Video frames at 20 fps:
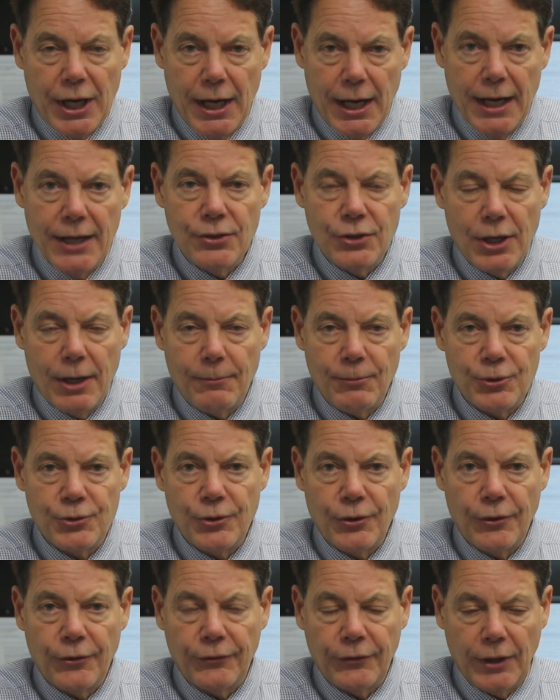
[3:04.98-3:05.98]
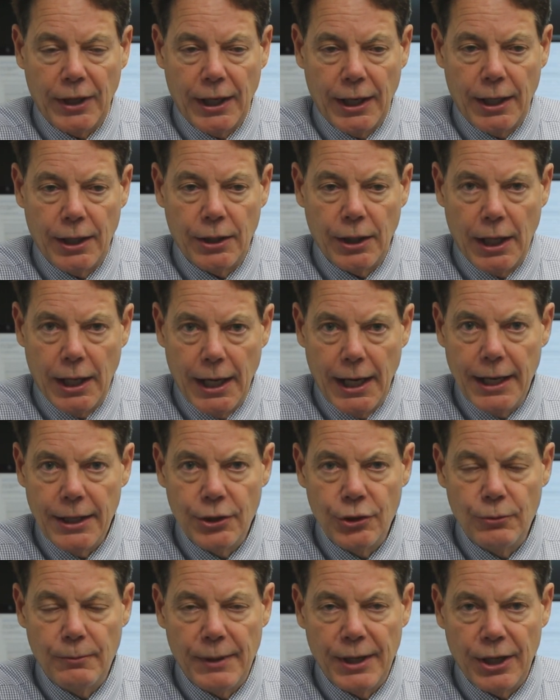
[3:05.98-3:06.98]
high temperatures and high
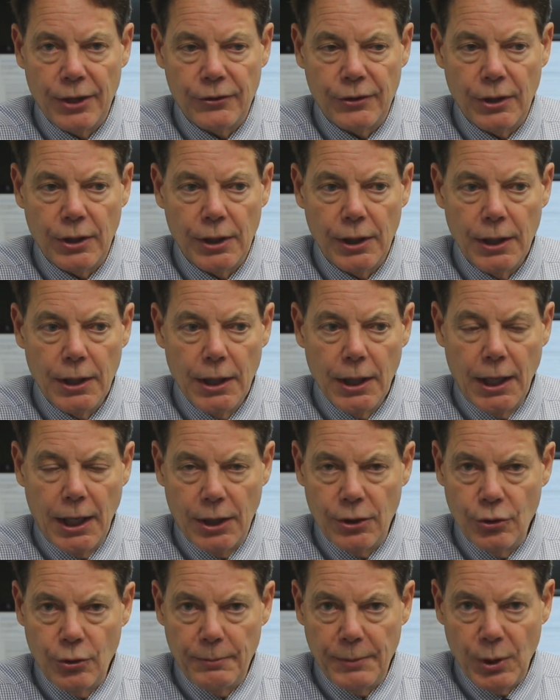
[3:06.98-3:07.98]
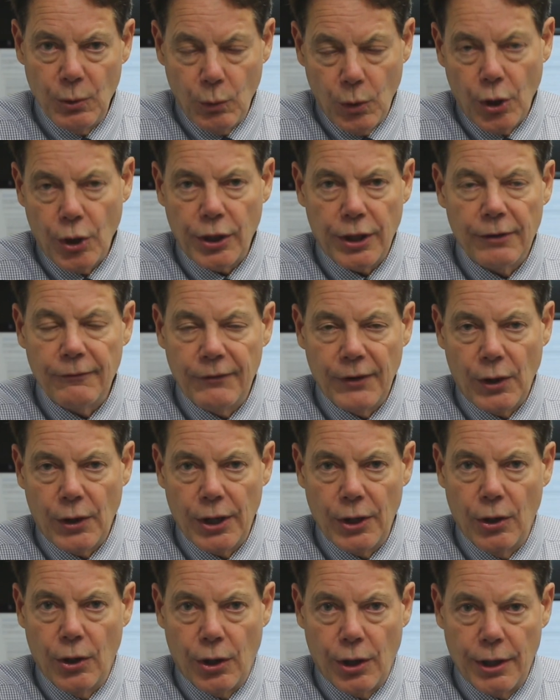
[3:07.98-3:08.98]
humidity, and you'll be working
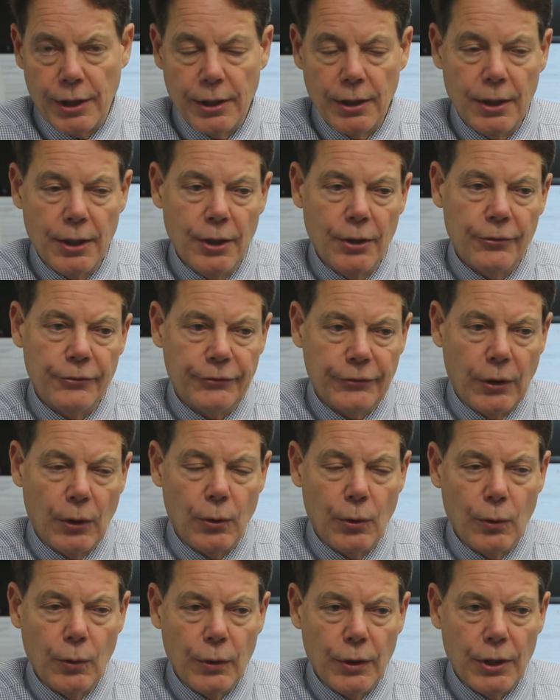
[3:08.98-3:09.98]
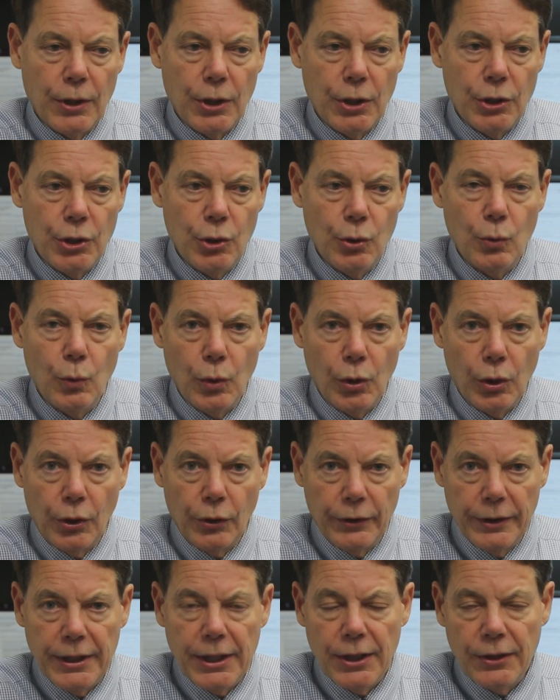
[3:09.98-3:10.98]
very hard. So you
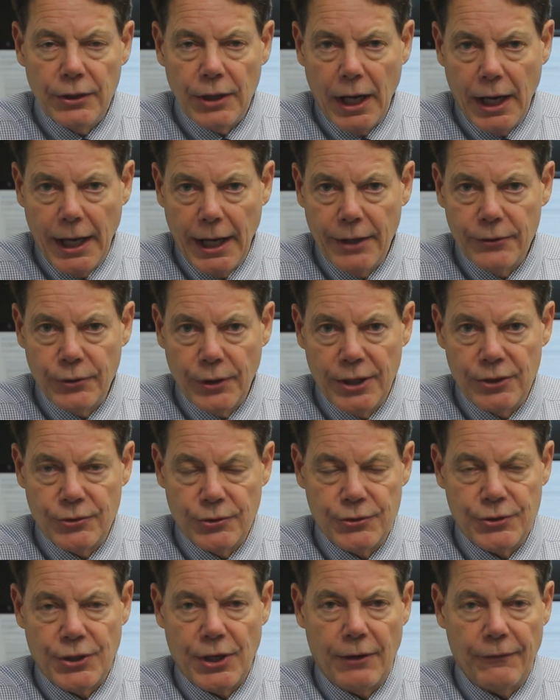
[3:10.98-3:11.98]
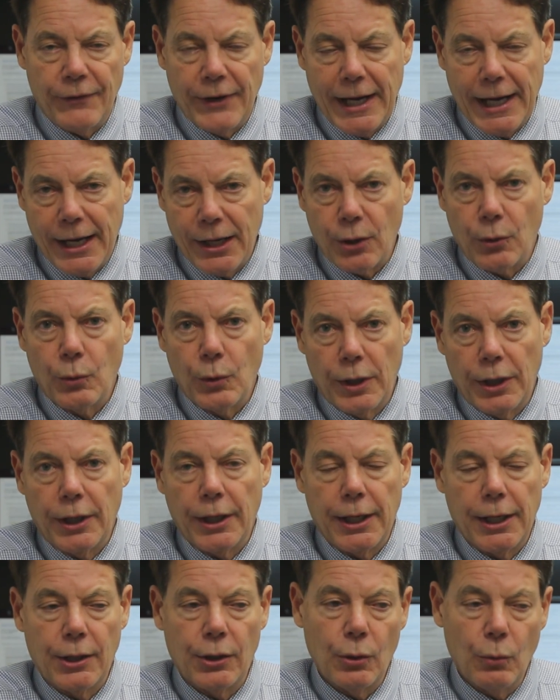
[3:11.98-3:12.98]
will need to hydrate yourself
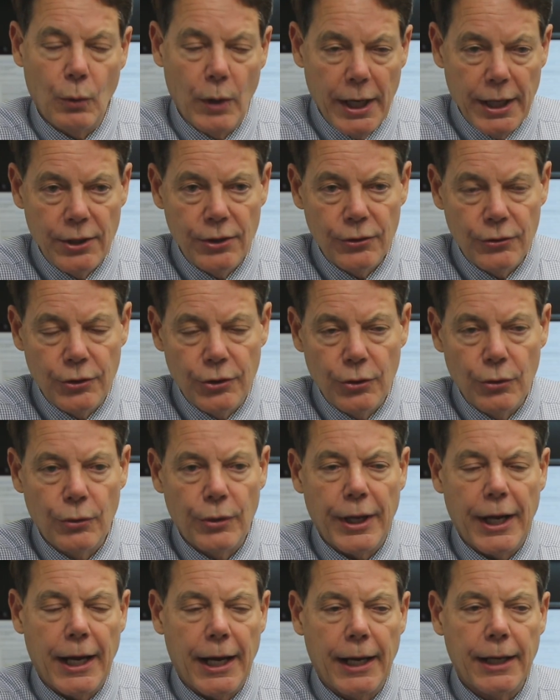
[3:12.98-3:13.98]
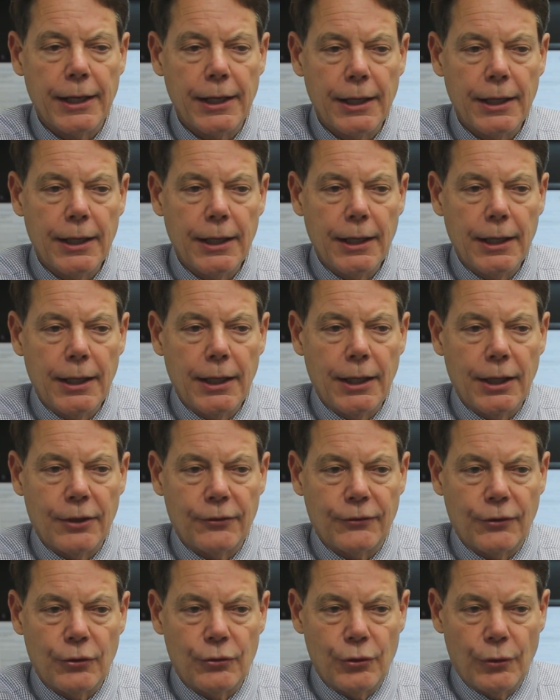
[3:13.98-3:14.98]
adequately, and the way you do that
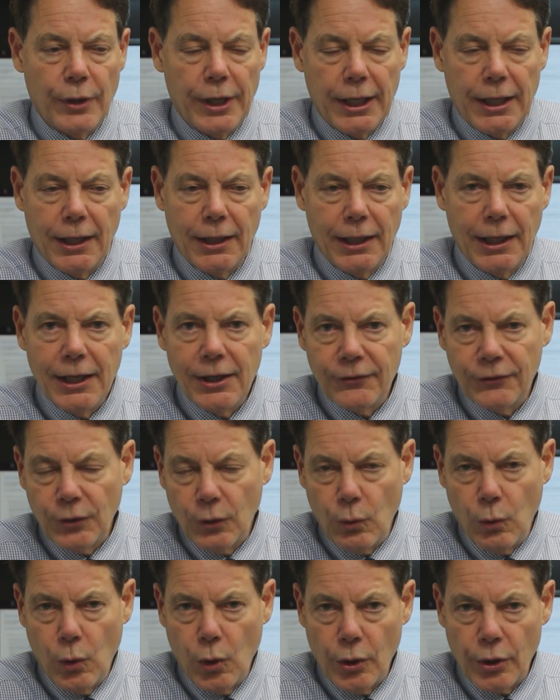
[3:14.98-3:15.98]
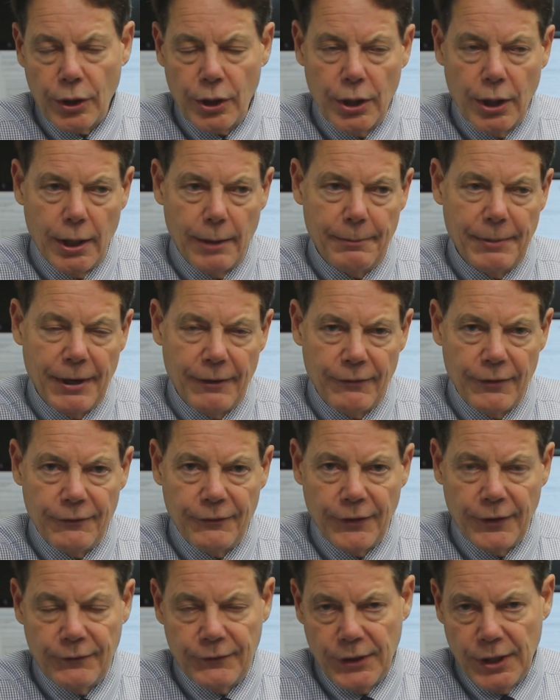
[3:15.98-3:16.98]
is to drink at least a quarter cup every
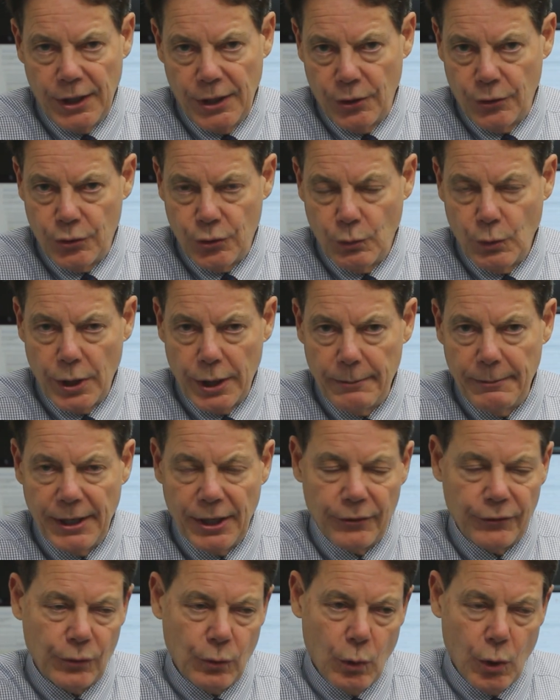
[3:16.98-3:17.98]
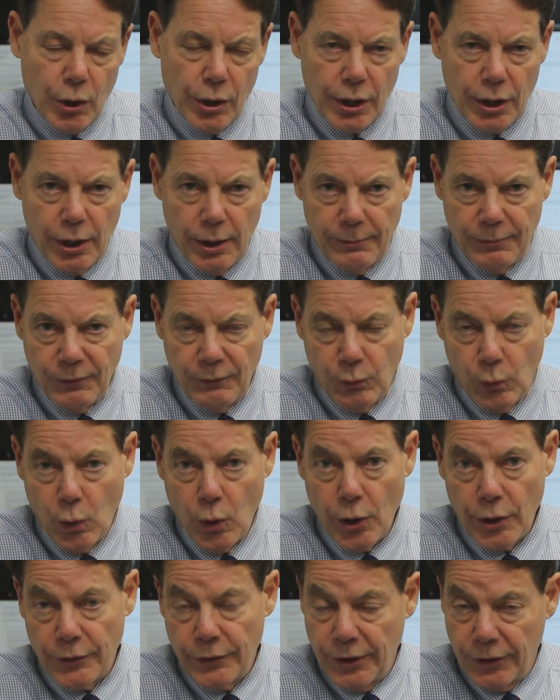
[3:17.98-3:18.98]
15 or 20 minutes. Quarter cup of
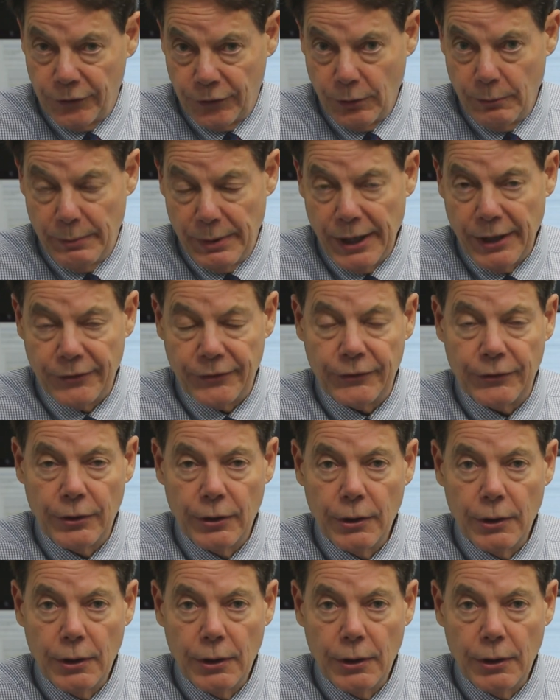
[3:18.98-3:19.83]
water is the best